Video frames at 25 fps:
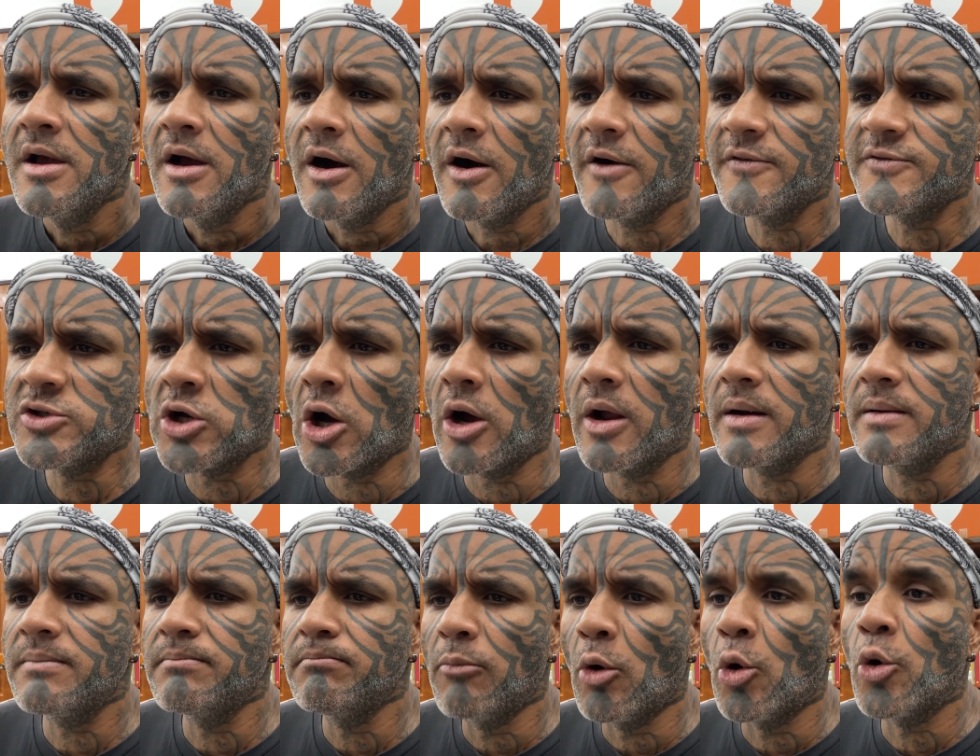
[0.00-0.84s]
of
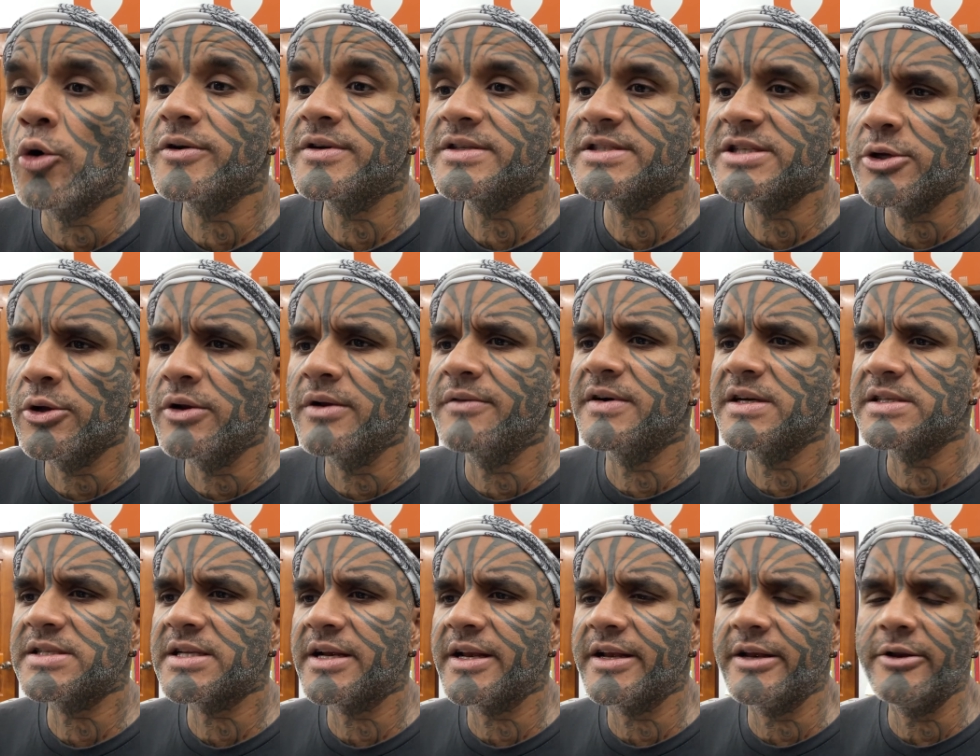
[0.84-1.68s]
John Moore's
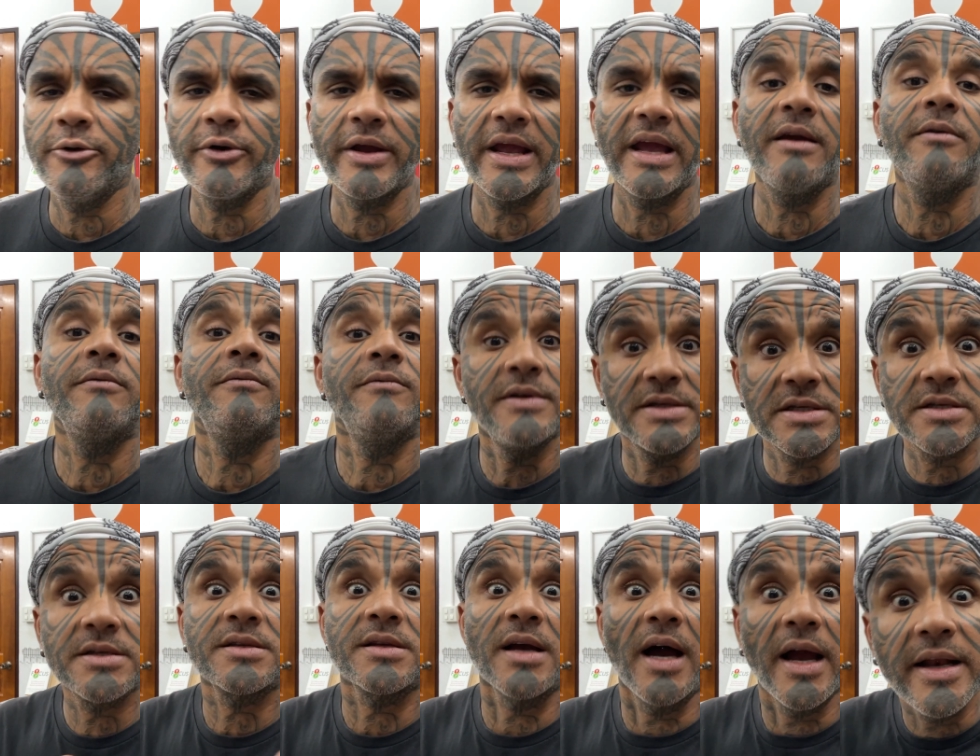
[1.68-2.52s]
University in UK,
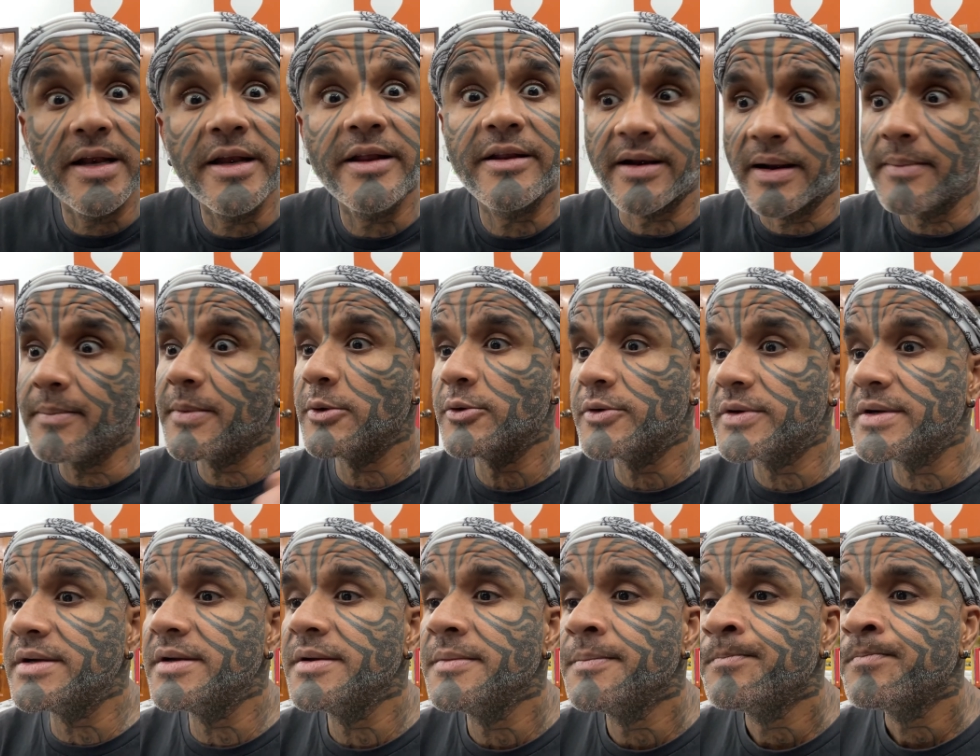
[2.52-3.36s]
which is highly
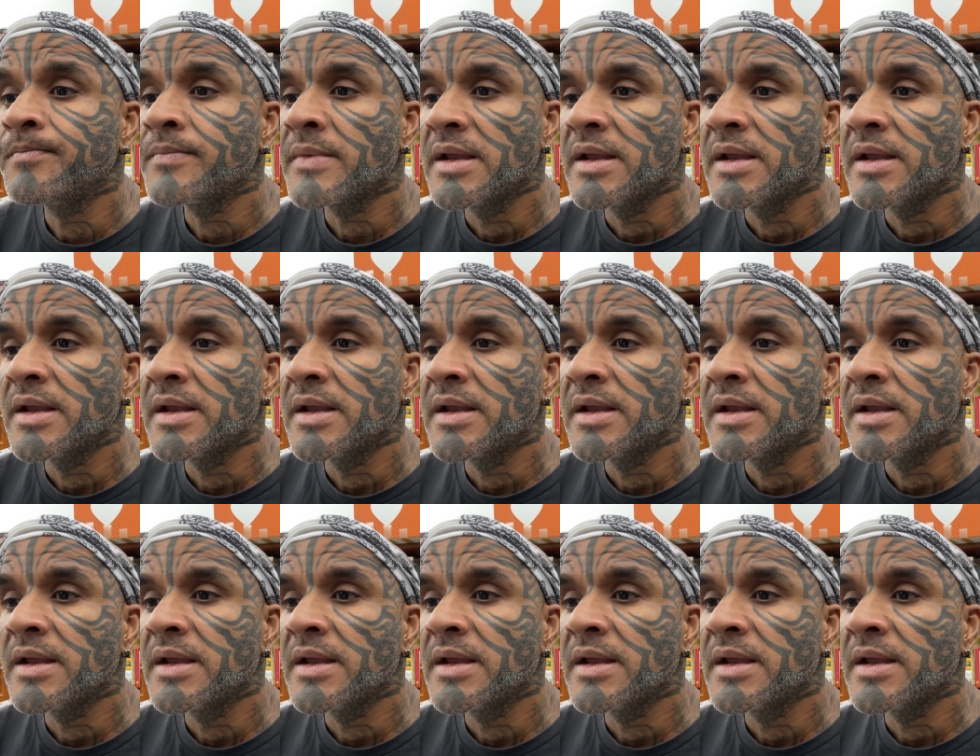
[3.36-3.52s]
reputed,